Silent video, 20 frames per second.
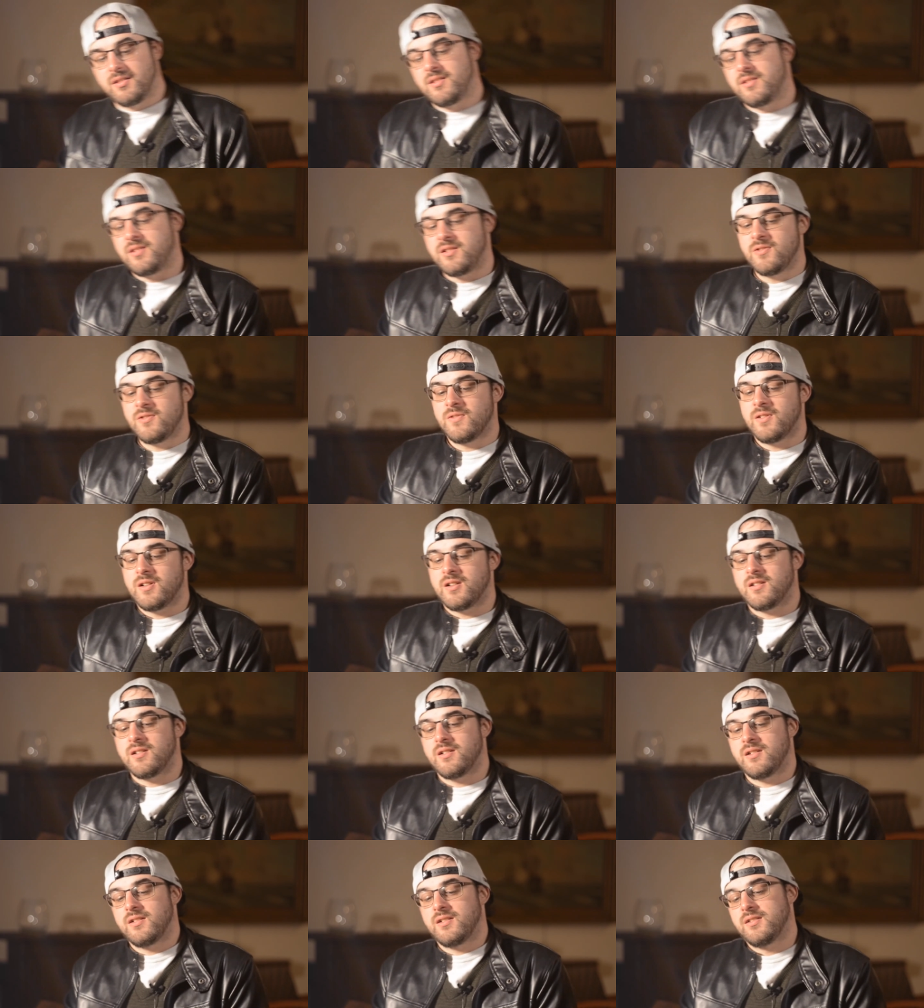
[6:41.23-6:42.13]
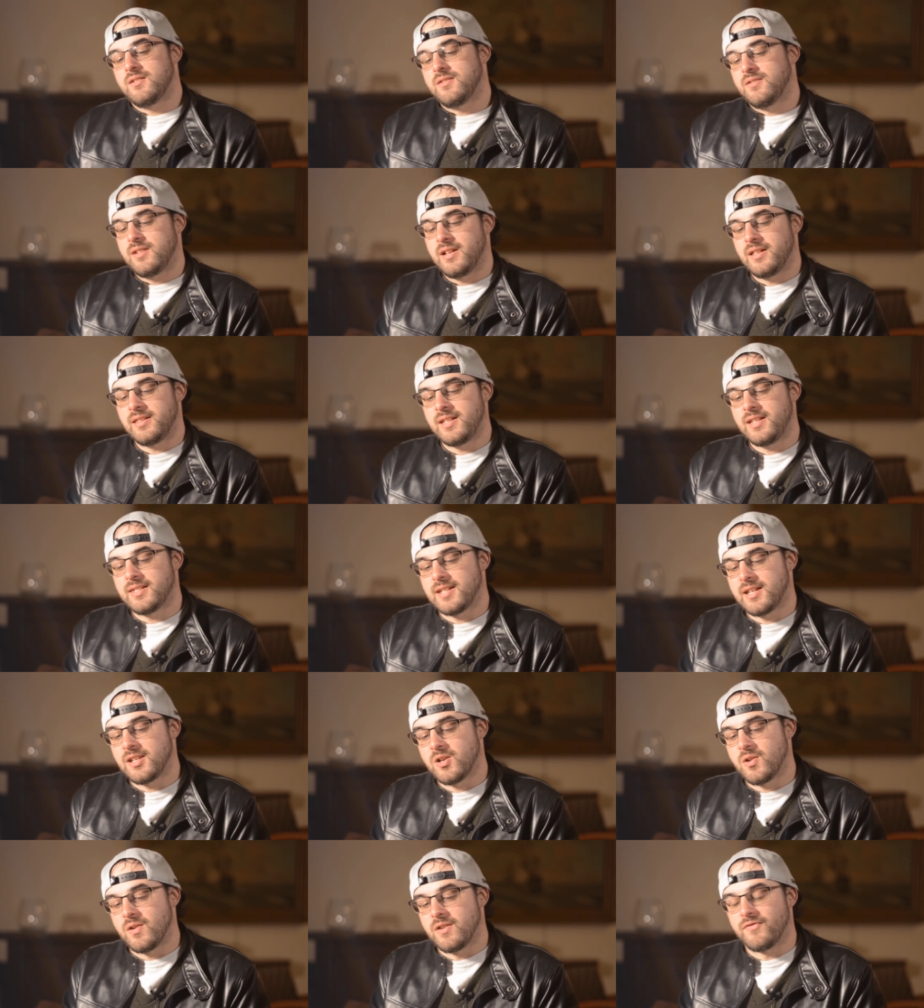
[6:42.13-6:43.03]
you are, at least I
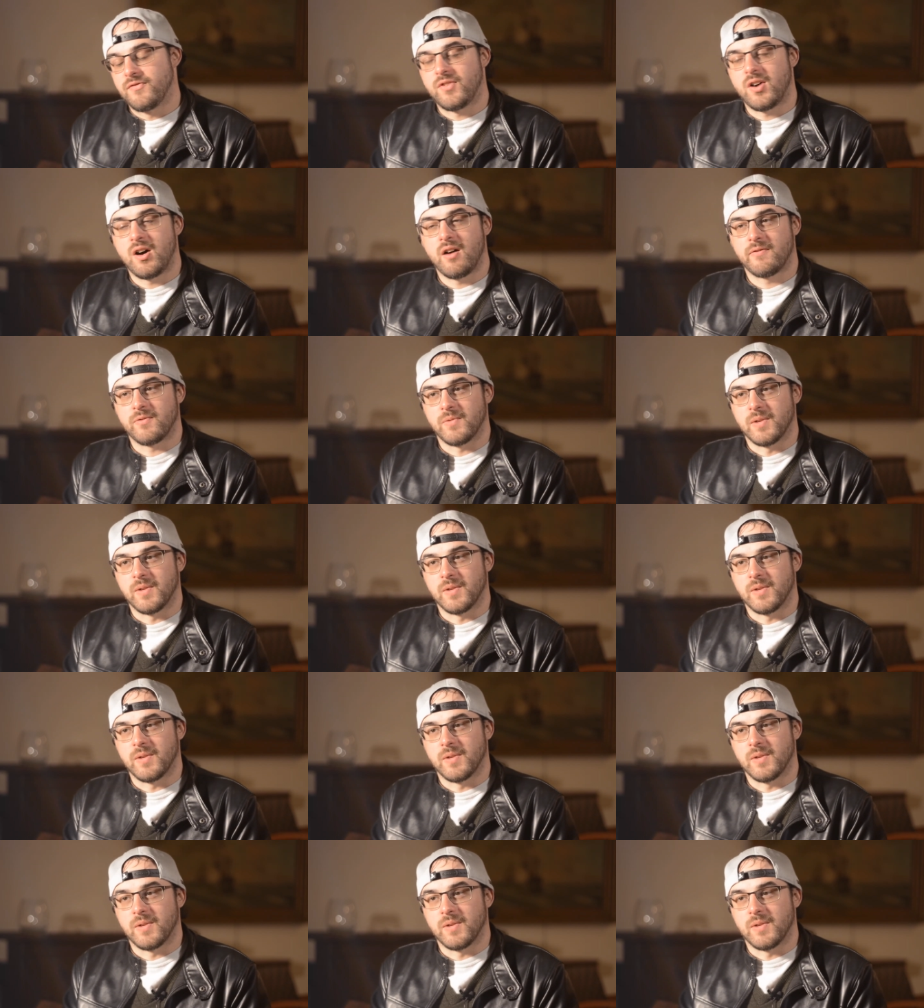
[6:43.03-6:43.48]
know, involved